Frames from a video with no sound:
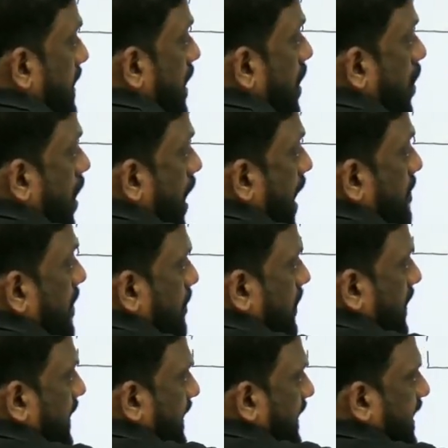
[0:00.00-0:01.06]
now I am
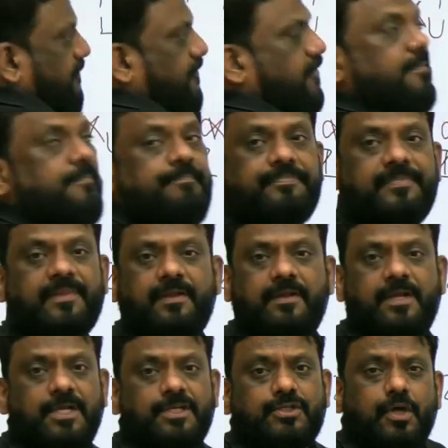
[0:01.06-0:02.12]
applying F.
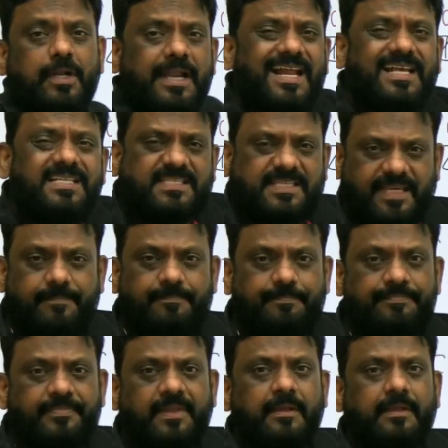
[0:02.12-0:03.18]
So let us
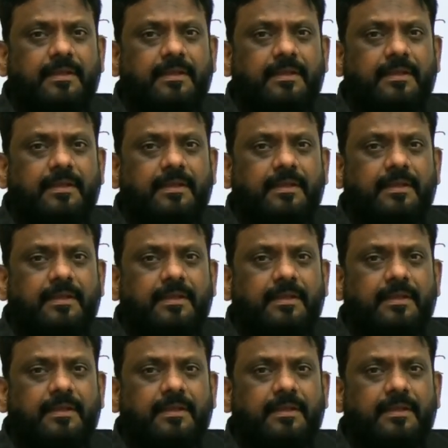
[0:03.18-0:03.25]
see,